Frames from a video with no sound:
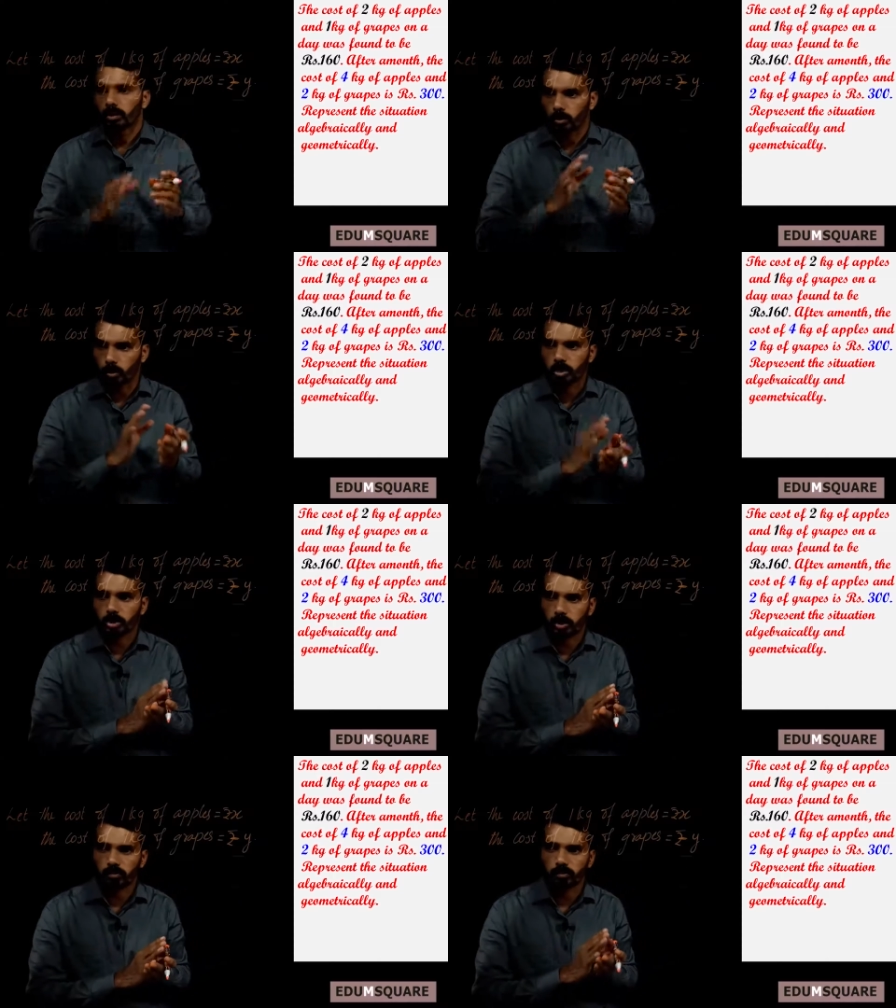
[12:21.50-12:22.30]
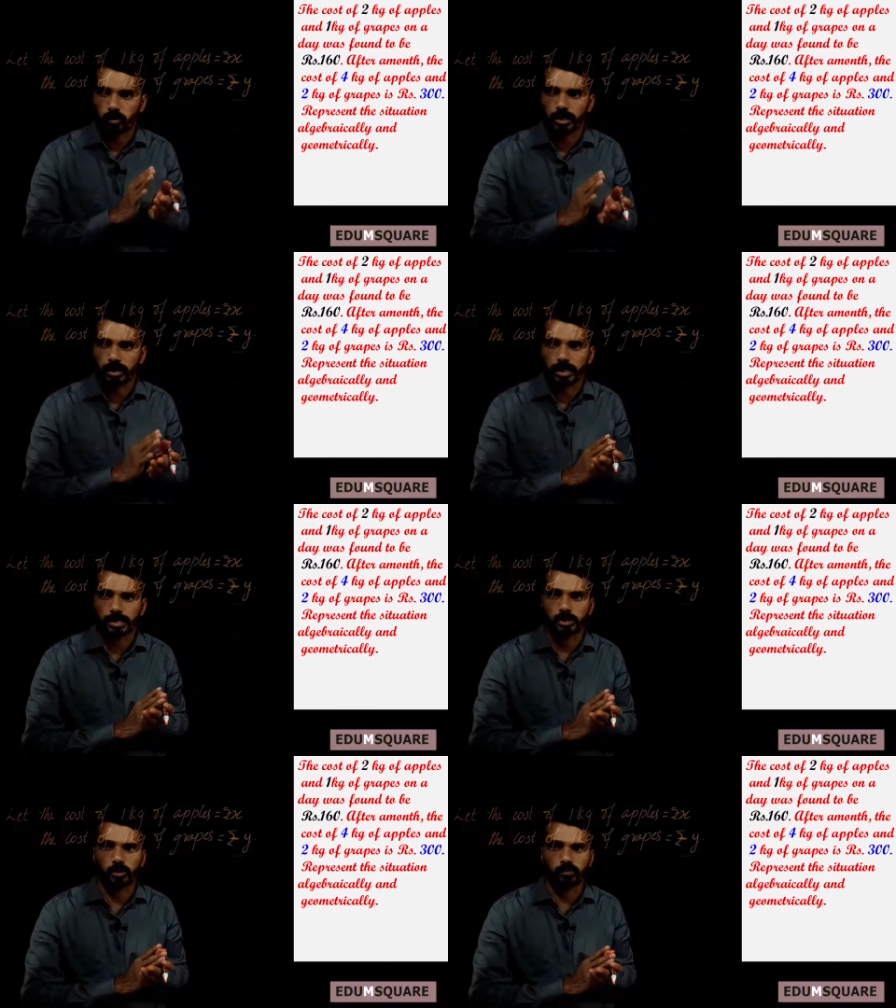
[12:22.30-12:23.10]
cost of 1
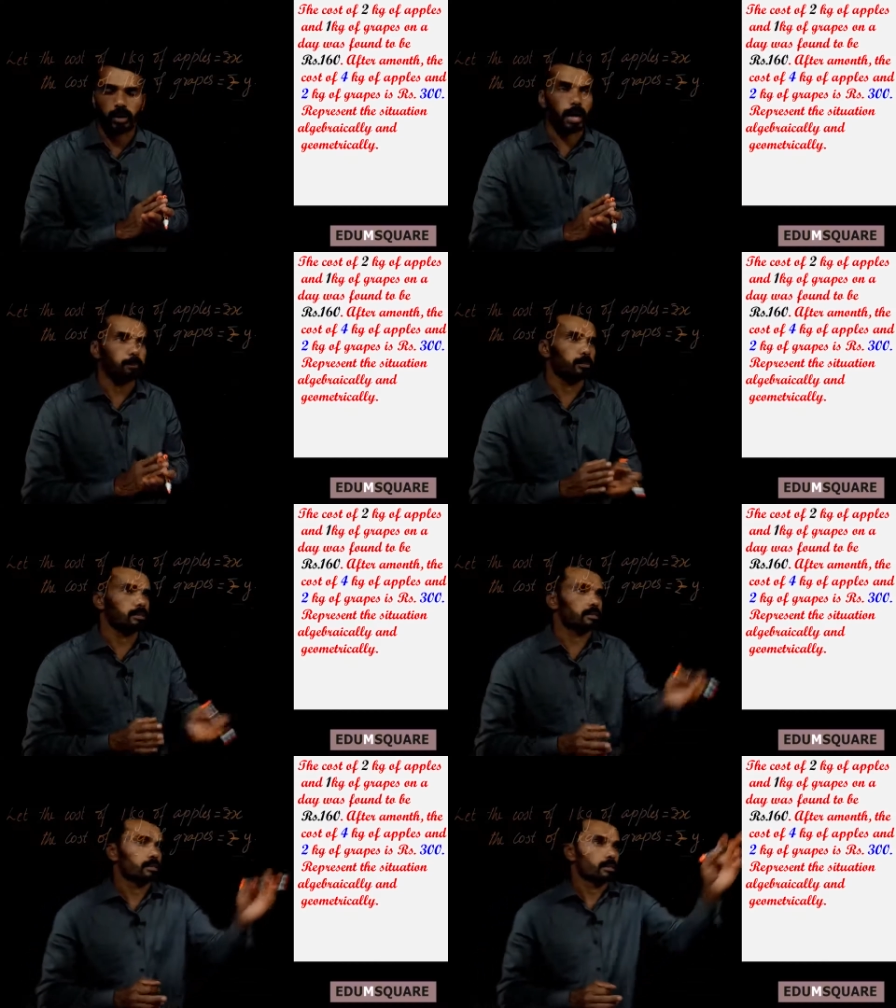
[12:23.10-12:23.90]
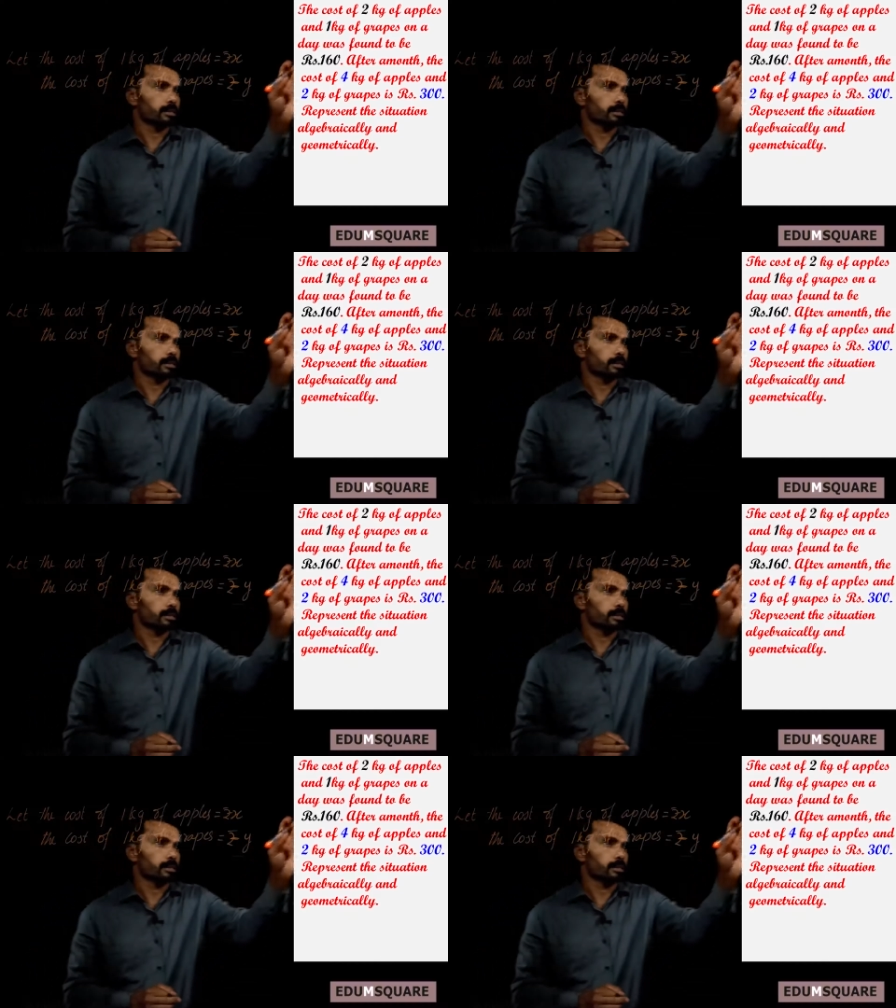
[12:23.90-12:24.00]
kg of apples,